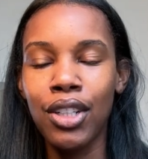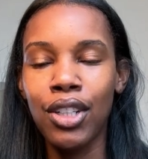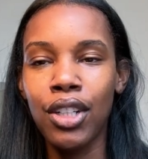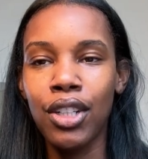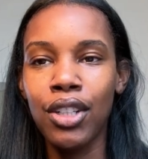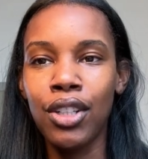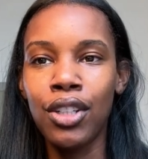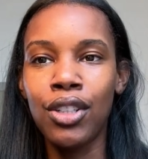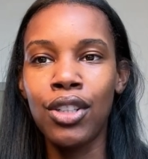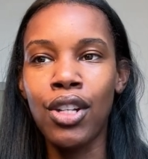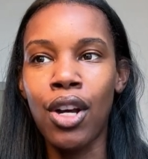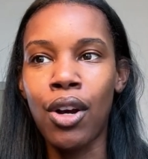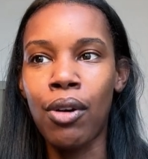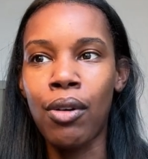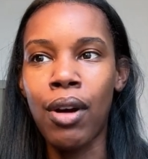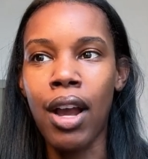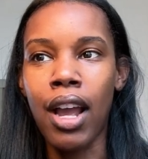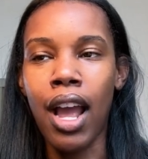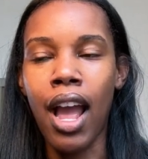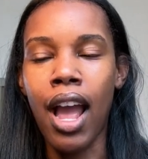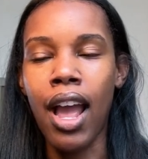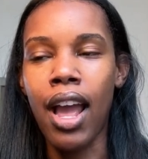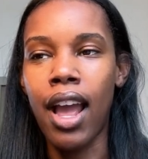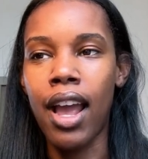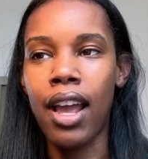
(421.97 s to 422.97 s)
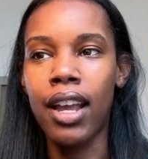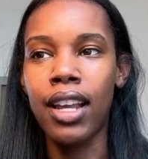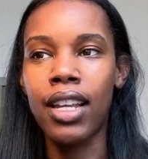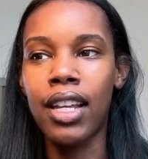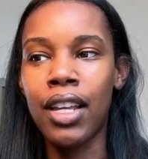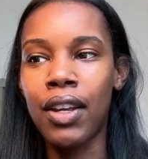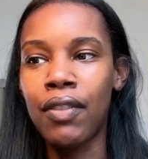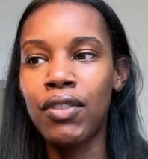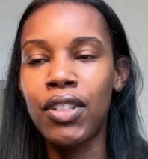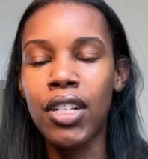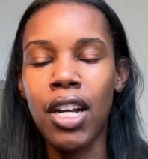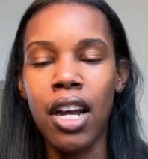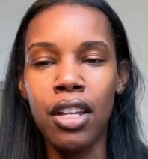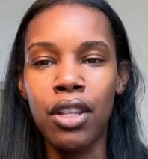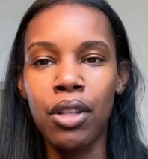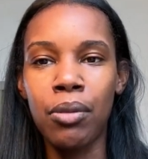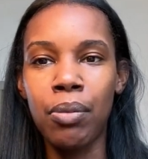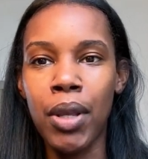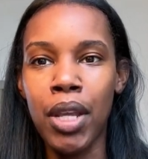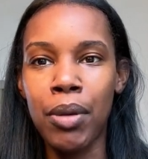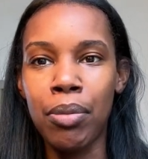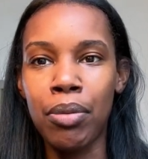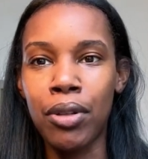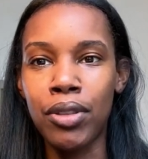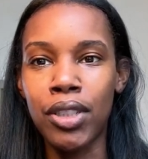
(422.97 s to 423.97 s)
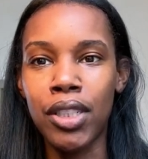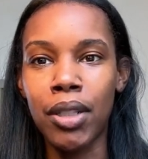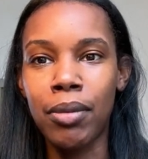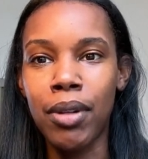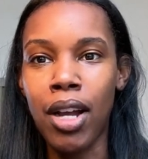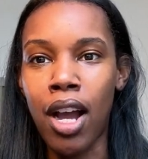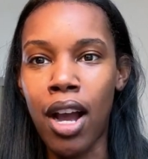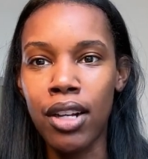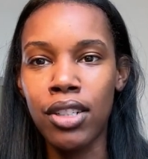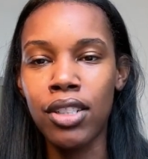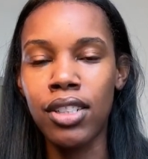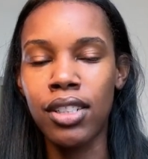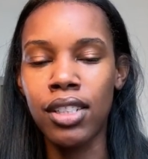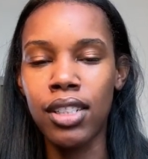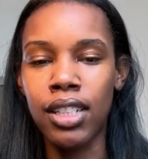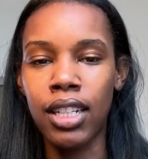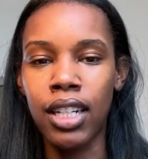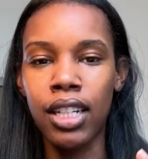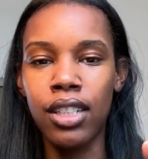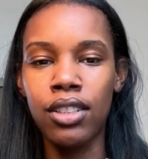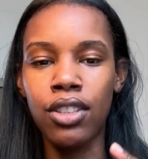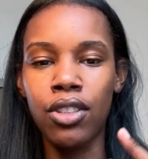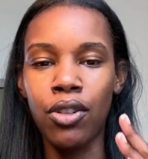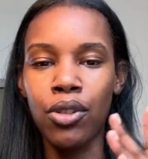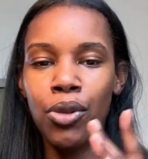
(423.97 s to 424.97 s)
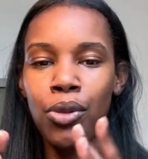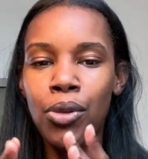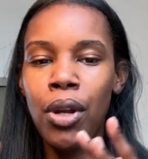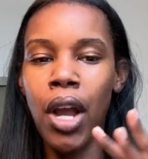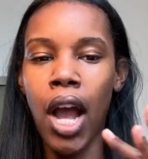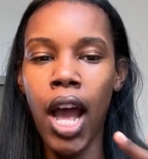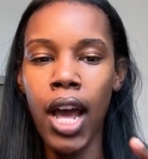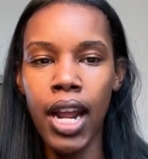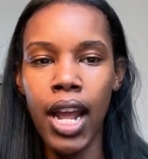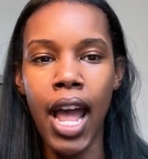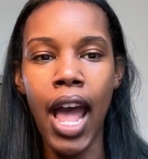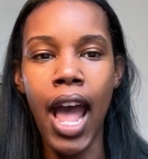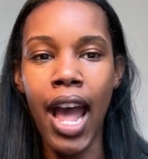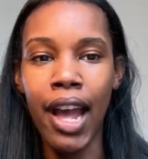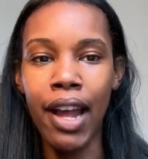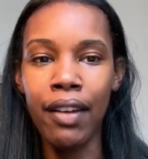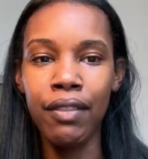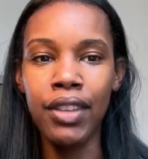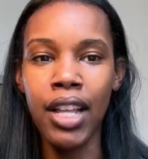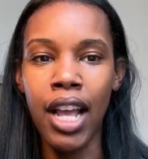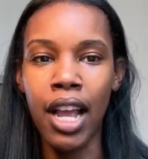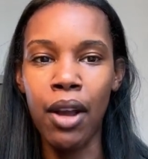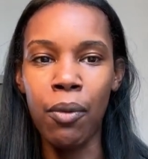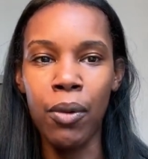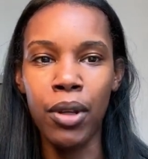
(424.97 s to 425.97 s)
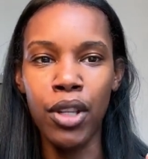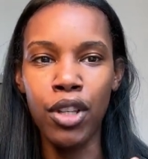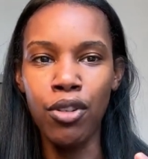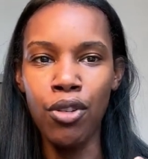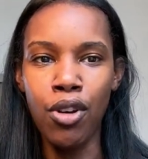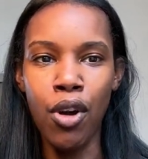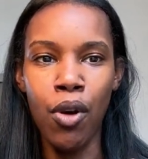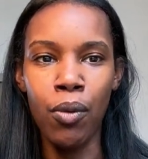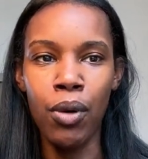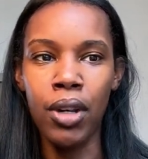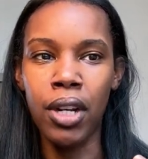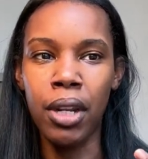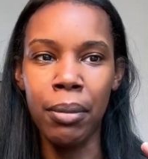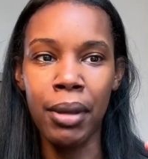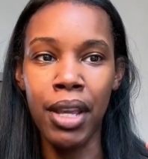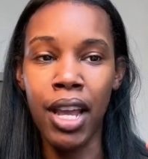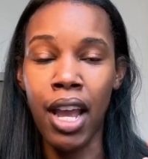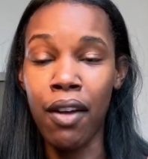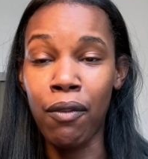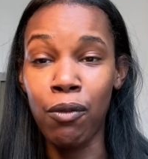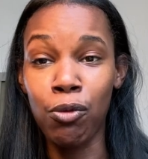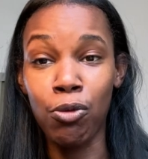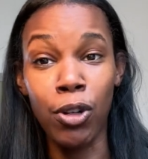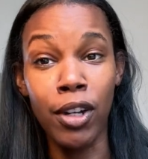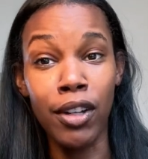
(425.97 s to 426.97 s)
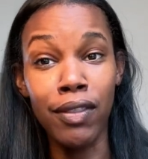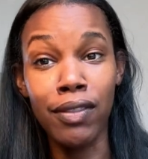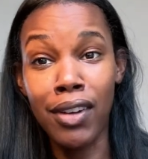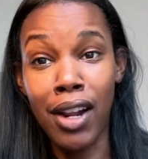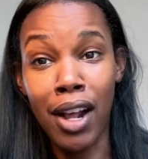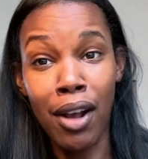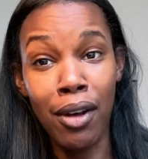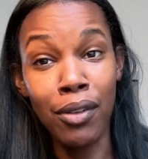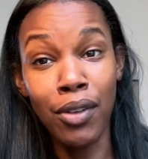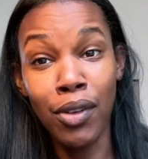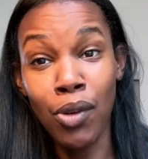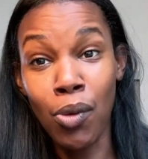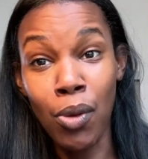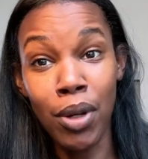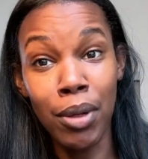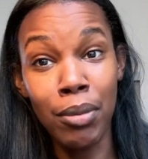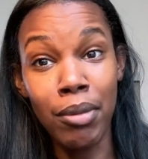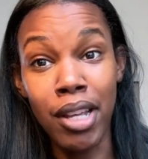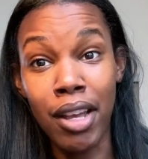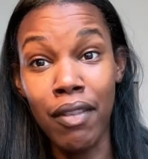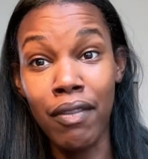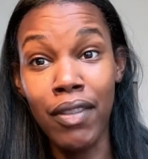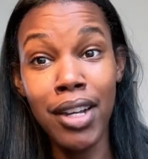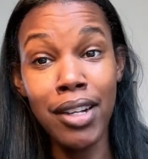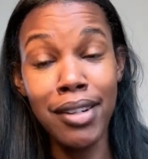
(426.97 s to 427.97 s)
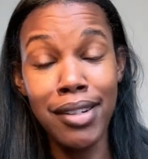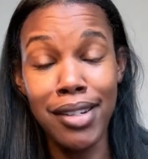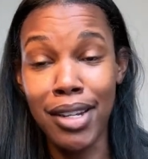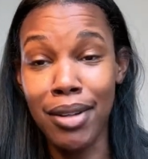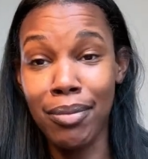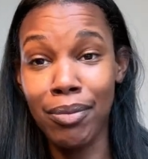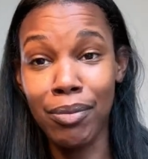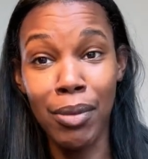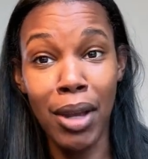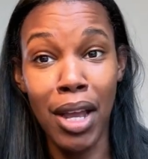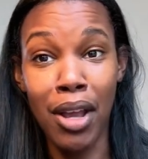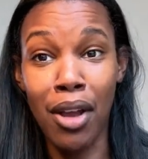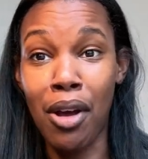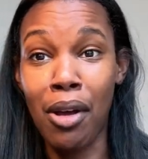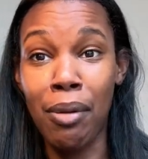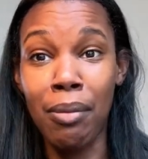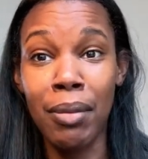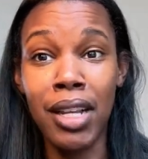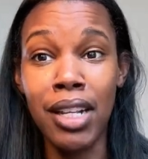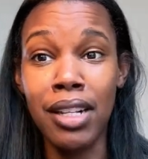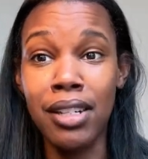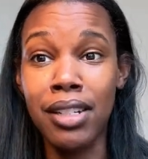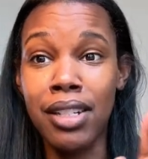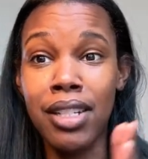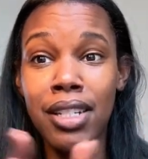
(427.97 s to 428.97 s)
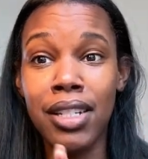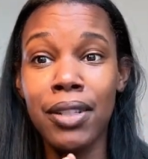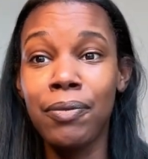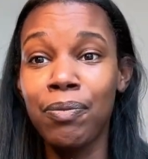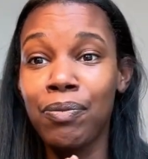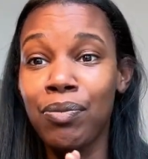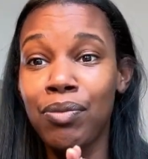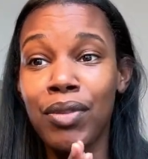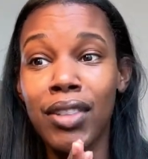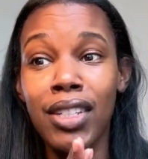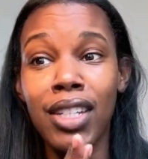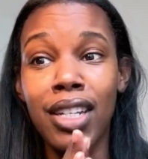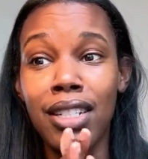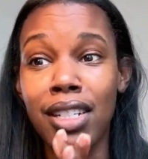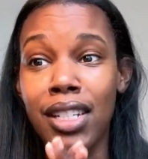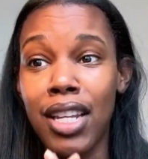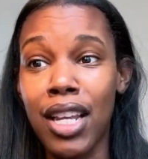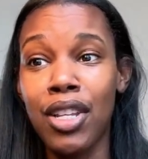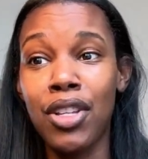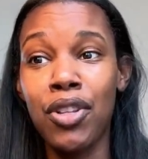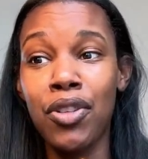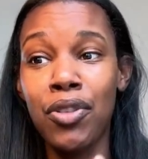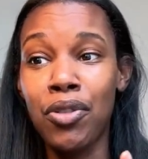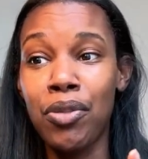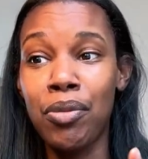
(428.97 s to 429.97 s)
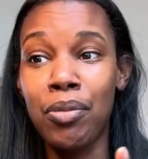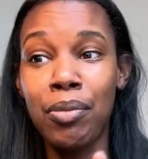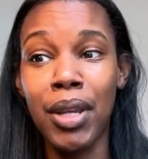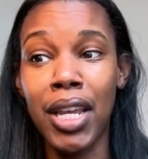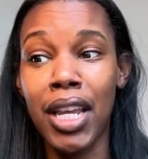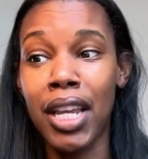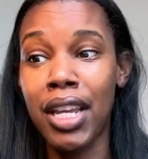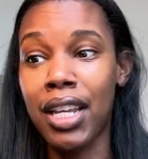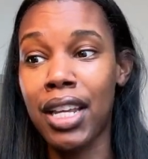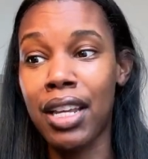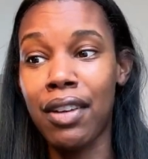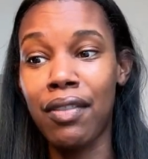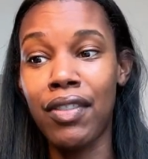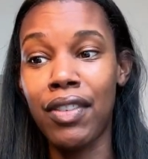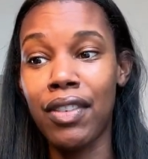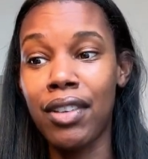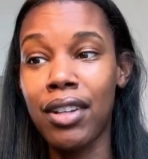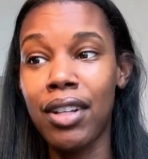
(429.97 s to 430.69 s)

I give to other people subconsciously. So you gotta have that when you don't want to be F with. Now, if you want to be a victim, by all means, continue being